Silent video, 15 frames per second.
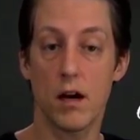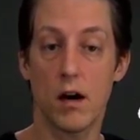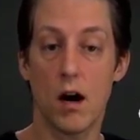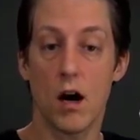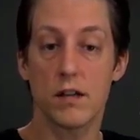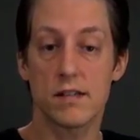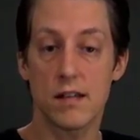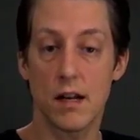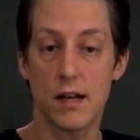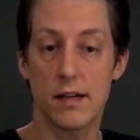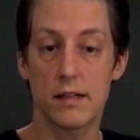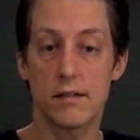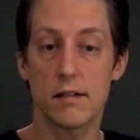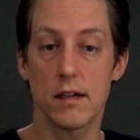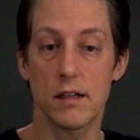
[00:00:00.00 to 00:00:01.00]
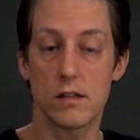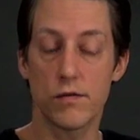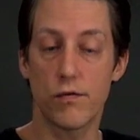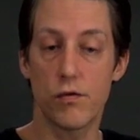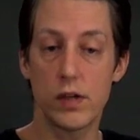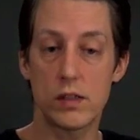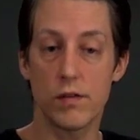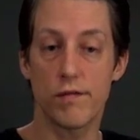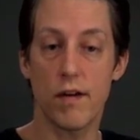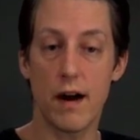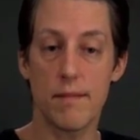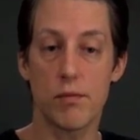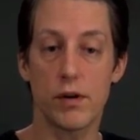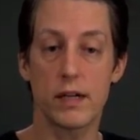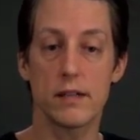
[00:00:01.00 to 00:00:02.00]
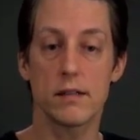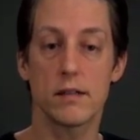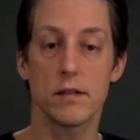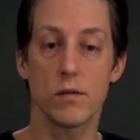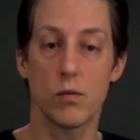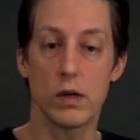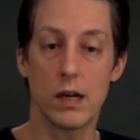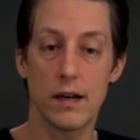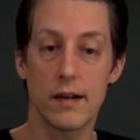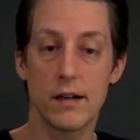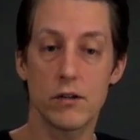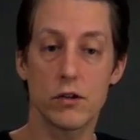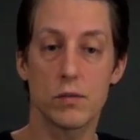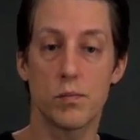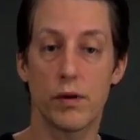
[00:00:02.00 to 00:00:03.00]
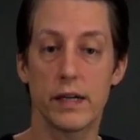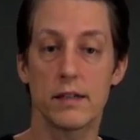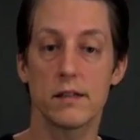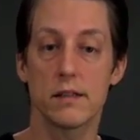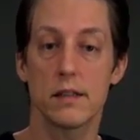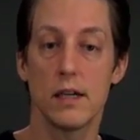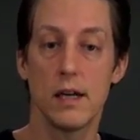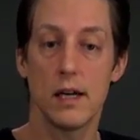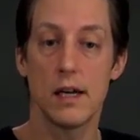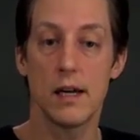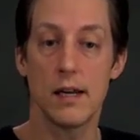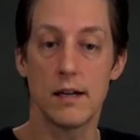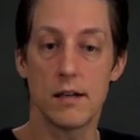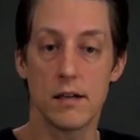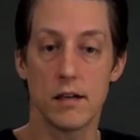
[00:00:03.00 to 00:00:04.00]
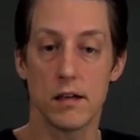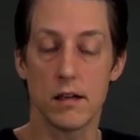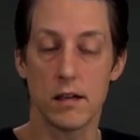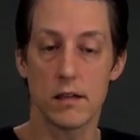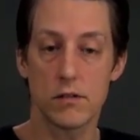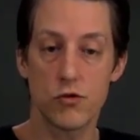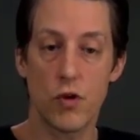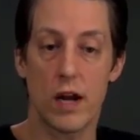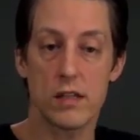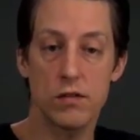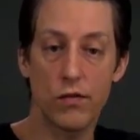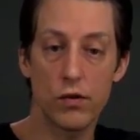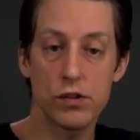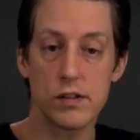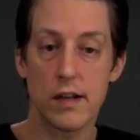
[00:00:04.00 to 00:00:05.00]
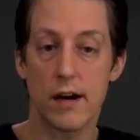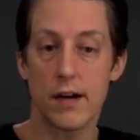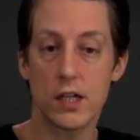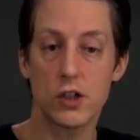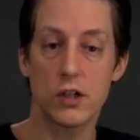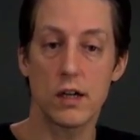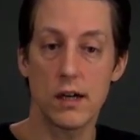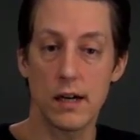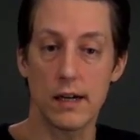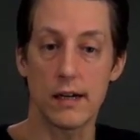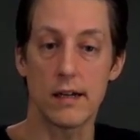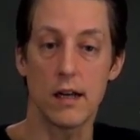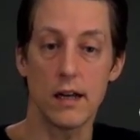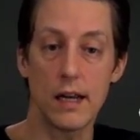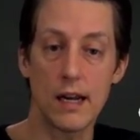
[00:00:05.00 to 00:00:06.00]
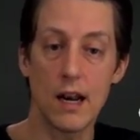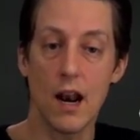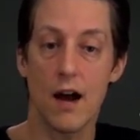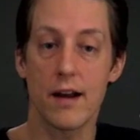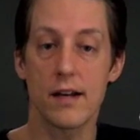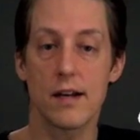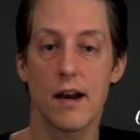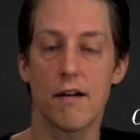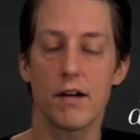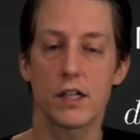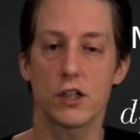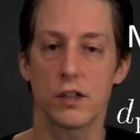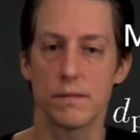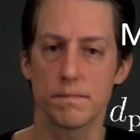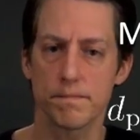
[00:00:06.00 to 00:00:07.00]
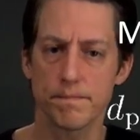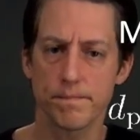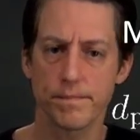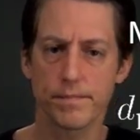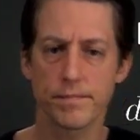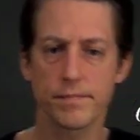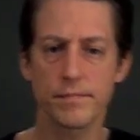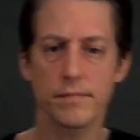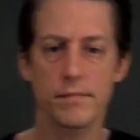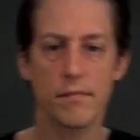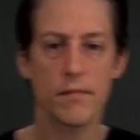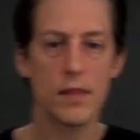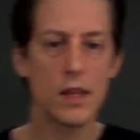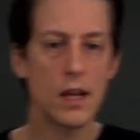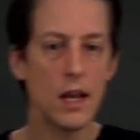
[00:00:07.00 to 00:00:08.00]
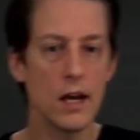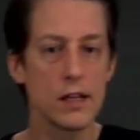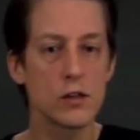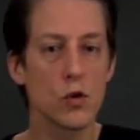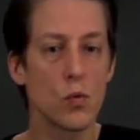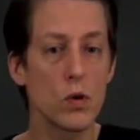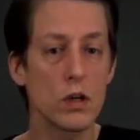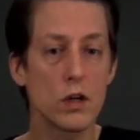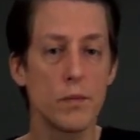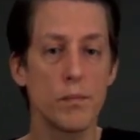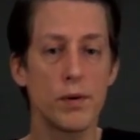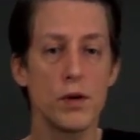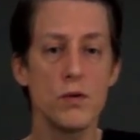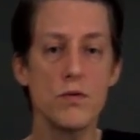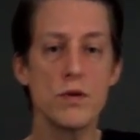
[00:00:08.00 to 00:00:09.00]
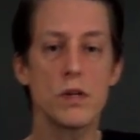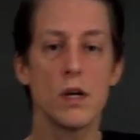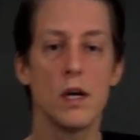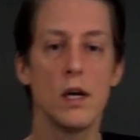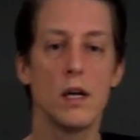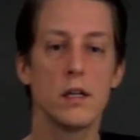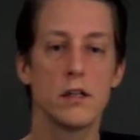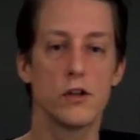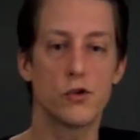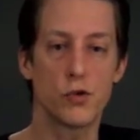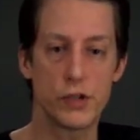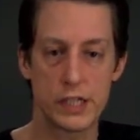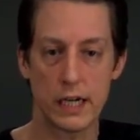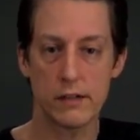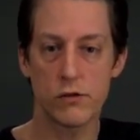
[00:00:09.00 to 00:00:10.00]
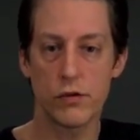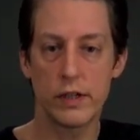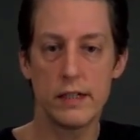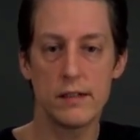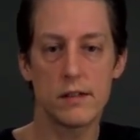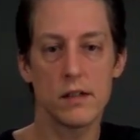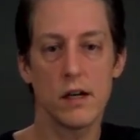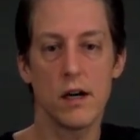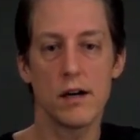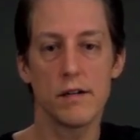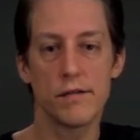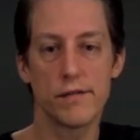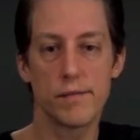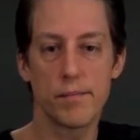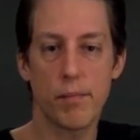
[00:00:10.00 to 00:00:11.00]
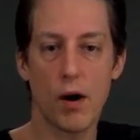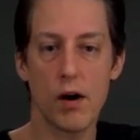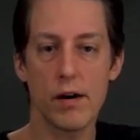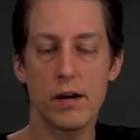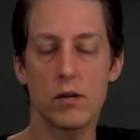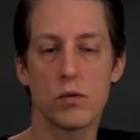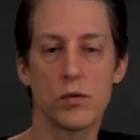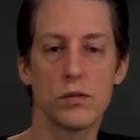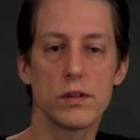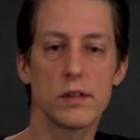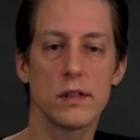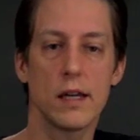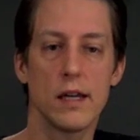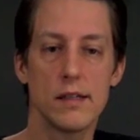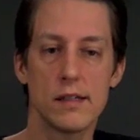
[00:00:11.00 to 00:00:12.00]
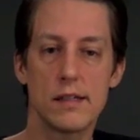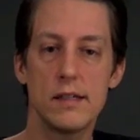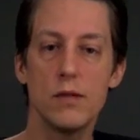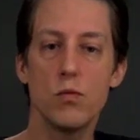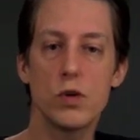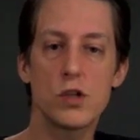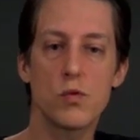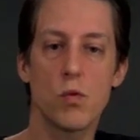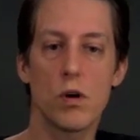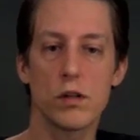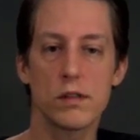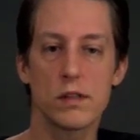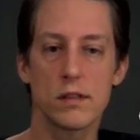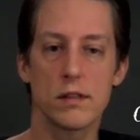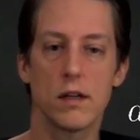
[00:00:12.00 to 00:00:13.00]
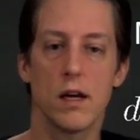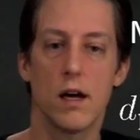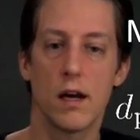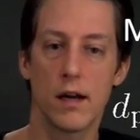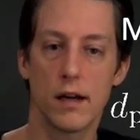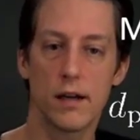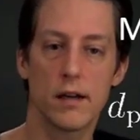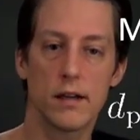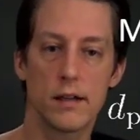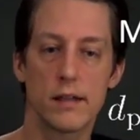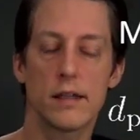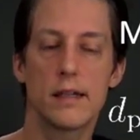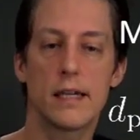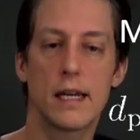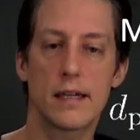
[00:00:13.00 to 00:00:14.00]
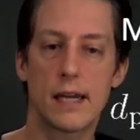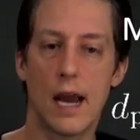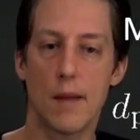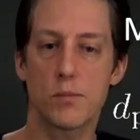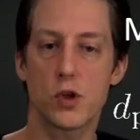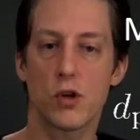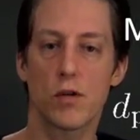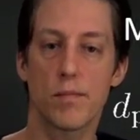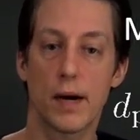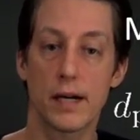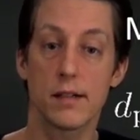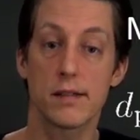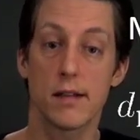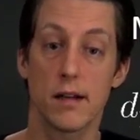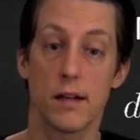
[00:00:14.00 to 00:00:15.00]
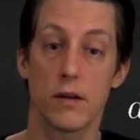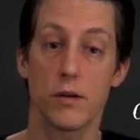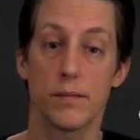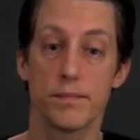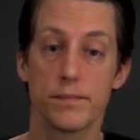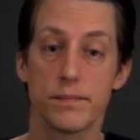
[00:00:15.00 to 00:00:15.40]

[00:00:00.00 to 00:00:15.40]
oscillate, it's free to vibrate with linear springs in the transverse direction and in the inline direction. And so we'll compute the trajectories of particles and see which ones get captured by the cylinder.